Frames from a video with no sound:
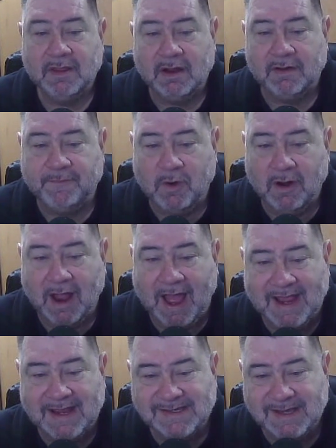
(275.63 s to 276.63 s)
Therefore,
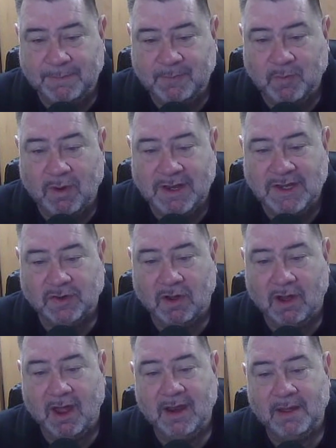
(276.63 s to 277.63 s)
I accept what he
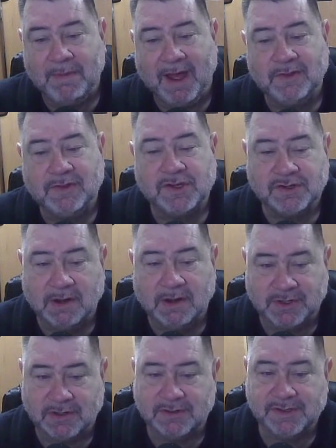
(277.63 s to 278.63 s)
taught about the
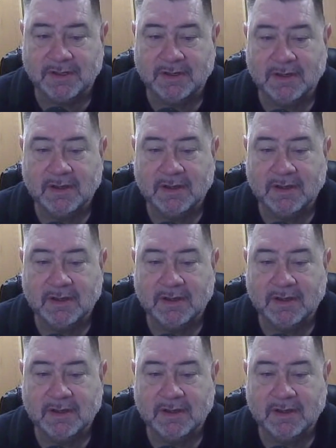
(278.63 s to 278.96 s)
Scriptures.